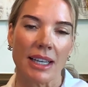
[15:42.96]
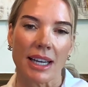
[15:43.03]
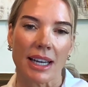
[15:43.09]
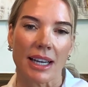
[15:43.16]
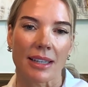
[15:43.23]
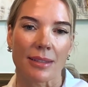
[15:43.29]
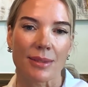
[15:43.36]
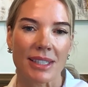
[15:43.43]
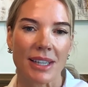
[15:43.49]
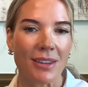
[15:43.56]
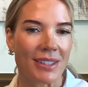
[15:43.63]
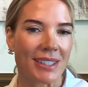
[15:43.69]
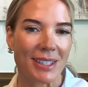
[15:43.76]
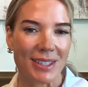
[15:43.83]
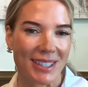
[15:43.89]
Soft
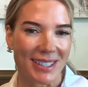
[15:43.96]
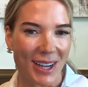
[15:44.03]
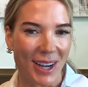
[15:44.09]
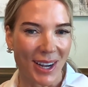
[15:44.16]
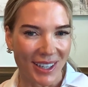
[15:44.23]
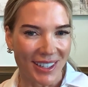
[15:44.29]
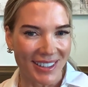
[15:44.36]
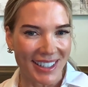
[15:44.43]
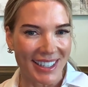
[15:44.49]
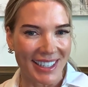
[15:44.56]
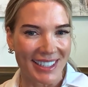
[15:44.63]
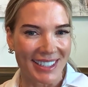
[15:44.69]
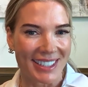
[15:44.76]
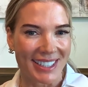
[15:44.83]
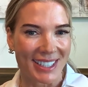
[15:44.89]
skills is a hard
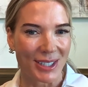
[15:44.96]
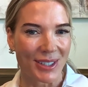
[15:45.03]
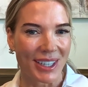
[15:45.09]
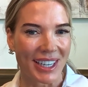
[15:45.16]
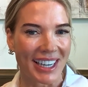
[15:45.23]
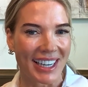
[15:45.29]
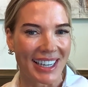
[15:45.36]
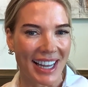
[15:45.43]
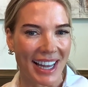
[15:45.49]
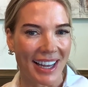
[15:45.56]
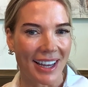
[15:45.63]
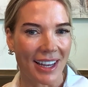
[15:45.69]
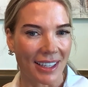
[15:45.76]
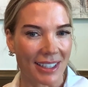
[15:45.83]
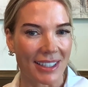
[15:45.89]
thing to train,
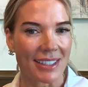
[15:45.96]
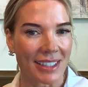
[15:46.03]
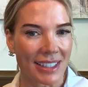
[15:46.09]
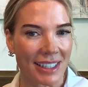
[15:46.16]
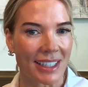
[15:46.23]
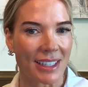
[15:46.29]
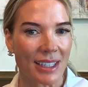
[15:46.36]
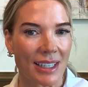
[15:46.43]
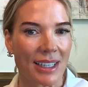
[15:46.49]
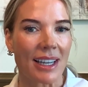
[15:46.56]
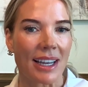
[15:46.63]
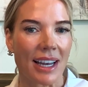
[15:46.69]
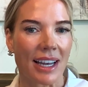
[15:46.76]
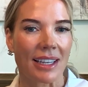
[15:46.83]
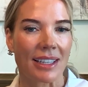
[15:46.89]
honestly,
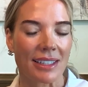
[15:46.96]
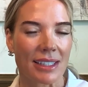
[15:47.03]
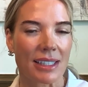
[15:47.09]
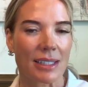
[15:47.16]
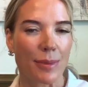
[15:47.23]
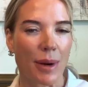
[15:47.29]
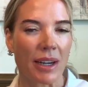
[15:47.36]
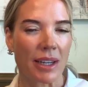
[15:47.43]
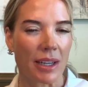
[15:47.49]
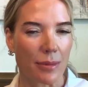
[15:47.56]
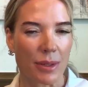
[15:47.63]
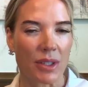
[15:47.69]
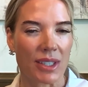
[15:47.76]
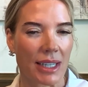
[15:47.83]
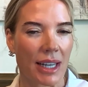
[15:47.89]
because it's part of your
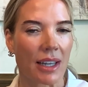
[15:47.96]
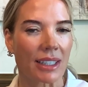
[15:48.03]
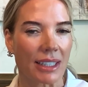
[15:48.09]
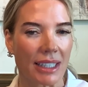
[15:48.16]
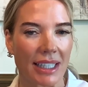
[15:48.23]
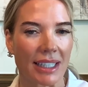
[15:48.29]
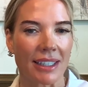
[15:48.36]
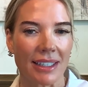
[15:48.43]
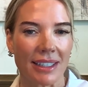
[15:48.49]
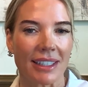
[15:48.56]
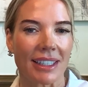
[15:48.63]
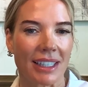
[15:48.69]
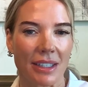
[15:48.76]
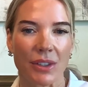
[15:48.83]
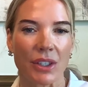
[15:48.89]
personality.
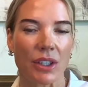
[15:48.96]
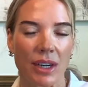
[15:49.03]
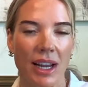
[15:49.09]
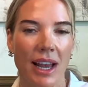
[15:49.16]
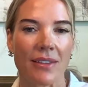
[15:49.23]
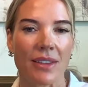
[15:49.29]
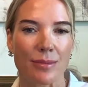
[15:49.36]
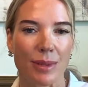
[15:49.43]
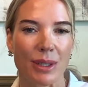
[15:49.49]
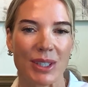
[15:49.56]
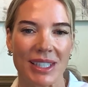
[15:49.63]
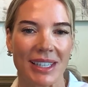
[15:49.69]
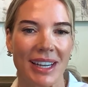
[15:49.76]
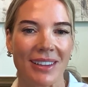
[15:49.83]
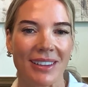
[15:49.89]
And if you don't have the
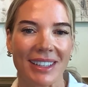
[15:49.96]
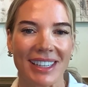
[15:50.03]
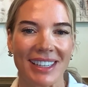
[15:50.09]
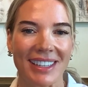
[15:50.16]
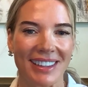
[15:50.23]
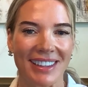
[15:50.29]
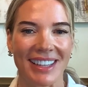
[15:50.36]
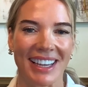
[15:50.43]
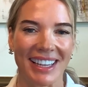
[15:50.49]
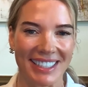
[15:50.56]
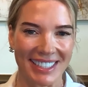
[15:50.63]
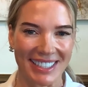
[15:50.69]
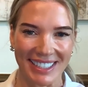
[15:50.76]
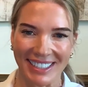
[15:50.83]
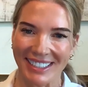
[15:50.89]
personality
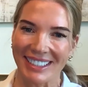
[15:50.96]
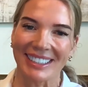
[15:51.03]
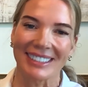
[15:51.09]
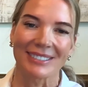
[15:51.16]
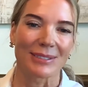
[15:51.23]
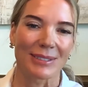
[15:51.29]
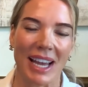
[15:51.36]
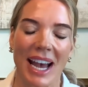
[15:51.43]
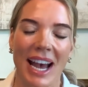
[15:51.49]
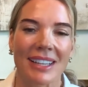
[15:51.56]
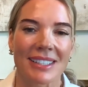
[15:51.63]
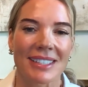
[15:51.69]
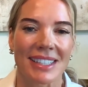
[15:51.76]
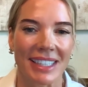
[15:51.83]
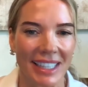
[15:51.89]
that
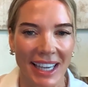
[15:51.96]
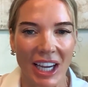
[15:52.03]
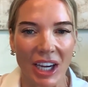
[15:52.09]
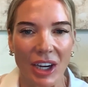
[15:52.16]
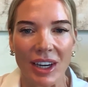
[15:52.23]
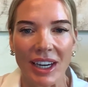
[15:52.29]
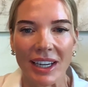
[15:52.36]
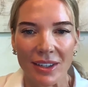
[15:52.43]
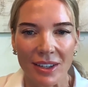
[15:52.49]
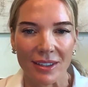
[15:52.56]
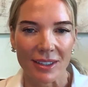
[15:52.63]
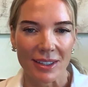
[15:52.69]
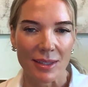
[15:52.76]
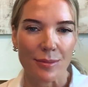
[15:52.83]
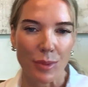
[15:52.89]
has the caring or
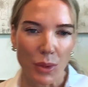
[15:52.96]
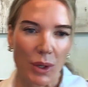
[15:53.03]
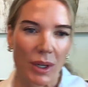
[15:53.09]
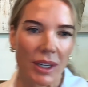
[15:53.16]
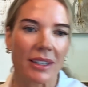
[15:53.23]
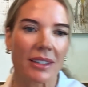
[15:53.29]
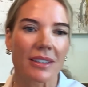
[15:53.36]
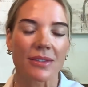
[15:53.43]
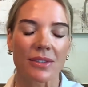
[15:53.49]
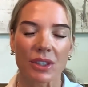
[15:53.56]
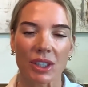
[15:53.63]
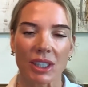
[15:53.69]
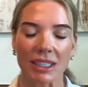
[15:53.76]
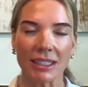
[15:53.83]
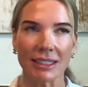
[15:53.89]
supportive
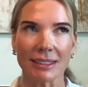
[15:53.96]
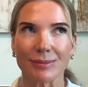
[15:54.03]
or